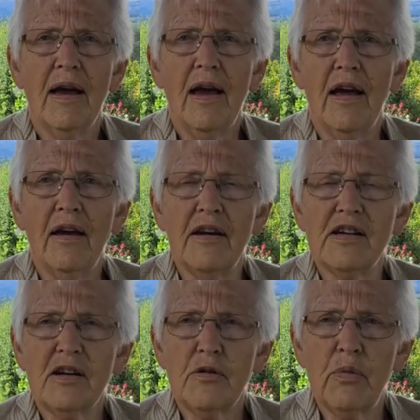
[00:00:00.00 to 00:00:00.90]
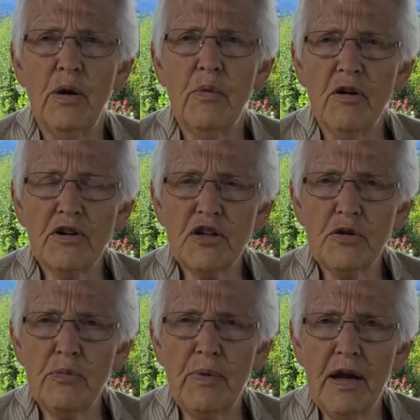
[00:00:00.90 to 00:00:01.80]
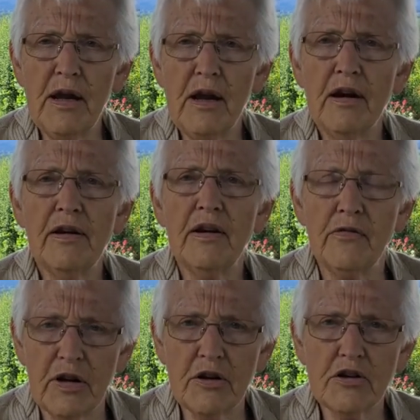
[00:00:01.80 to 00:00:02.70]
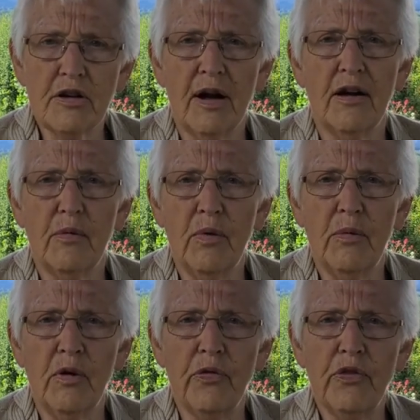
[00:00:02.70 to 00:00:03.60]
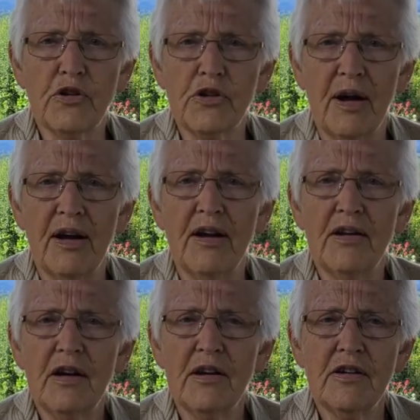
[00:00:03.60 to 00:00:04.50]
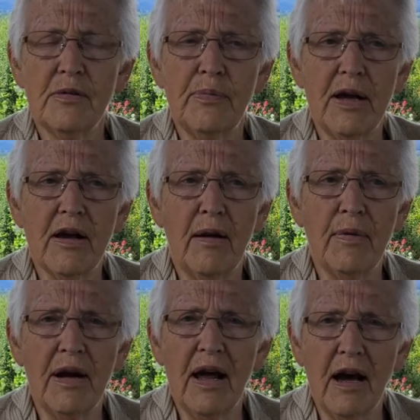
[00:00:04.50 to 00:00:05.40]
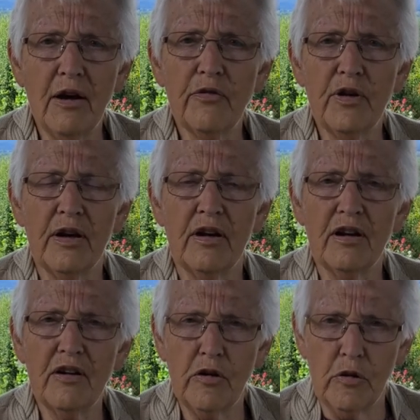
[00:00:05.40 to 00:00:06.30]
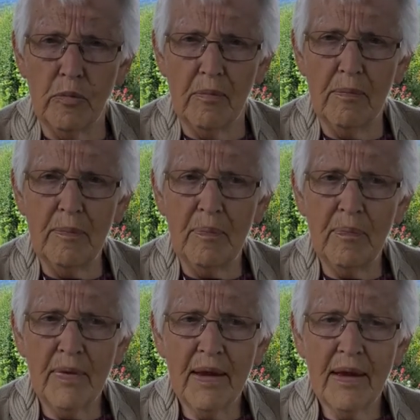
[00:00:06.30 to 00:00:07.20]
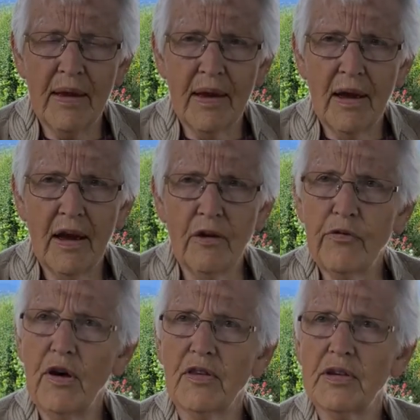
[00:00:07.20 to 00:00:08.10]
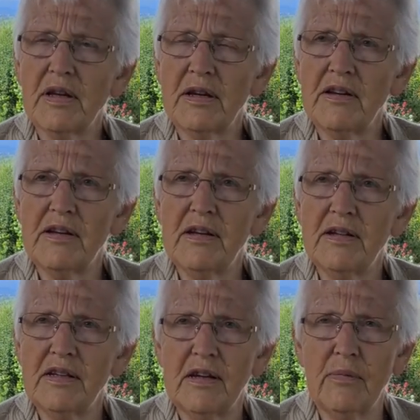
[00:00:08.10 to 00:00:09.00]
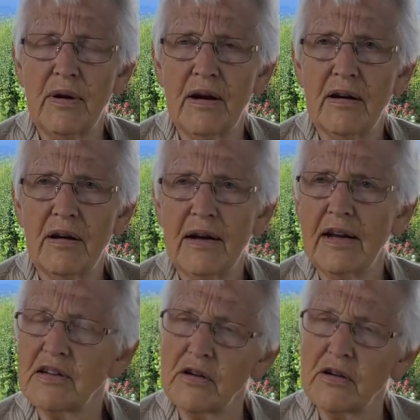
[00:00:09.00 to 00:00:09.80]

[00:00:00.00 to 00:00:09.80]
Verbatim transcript: and we want to be a living shrine. We want the shrine to become alive in our home. And Father Kentenich said, Well, that's a